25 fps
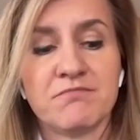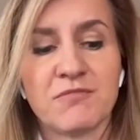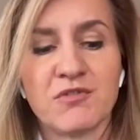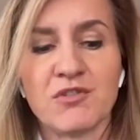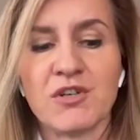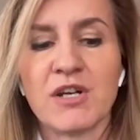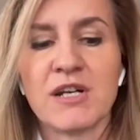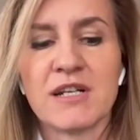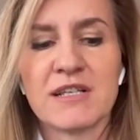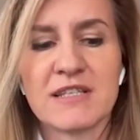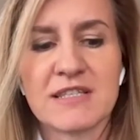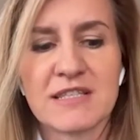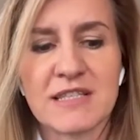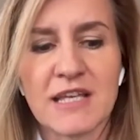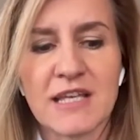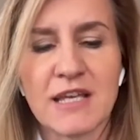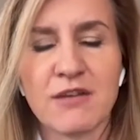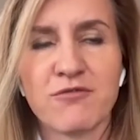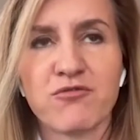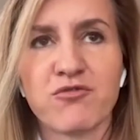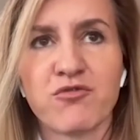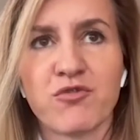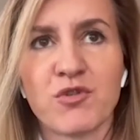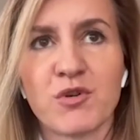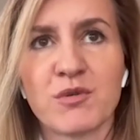really
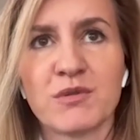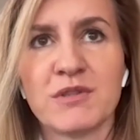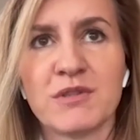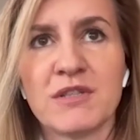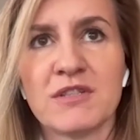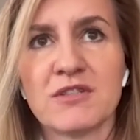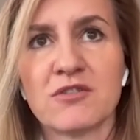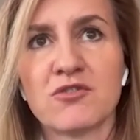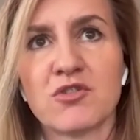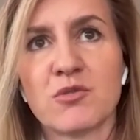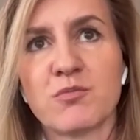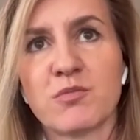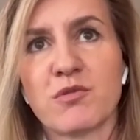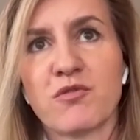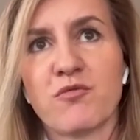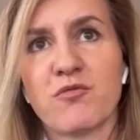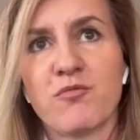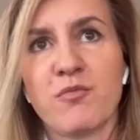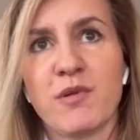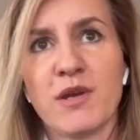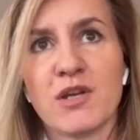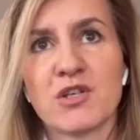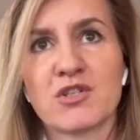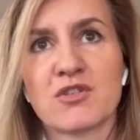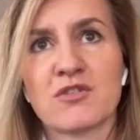safe for this group
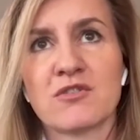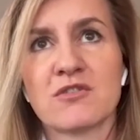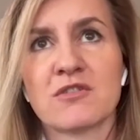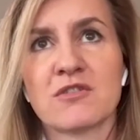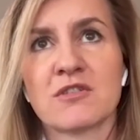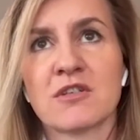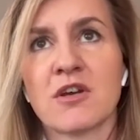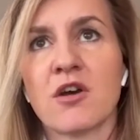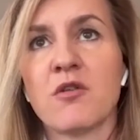of patients?